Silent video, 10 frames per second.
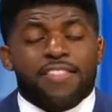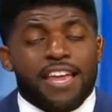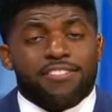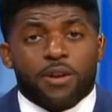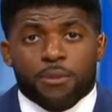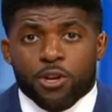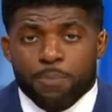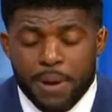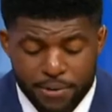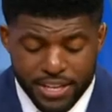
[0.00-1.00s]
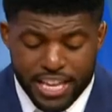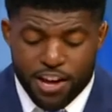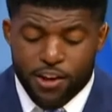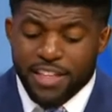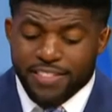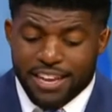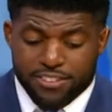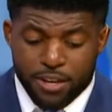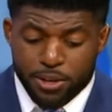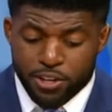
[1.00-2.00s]
that similar parallel, that
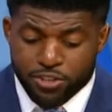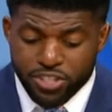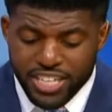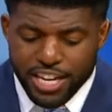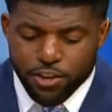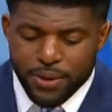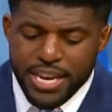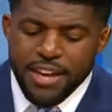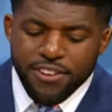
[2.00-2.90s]
similar trajectory.